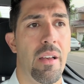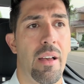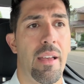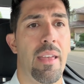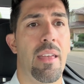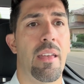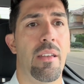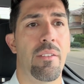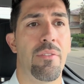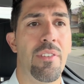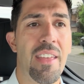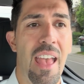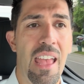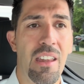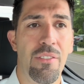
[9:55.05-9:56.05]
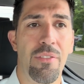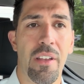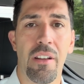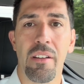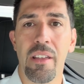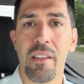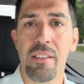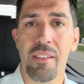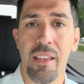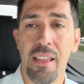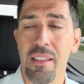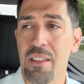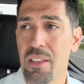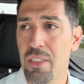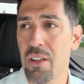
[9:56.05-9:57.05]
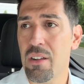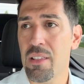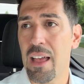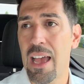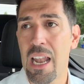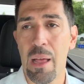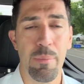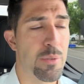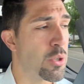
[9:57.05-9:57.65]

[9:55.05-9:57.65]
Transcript: a V8 variant into their lineup.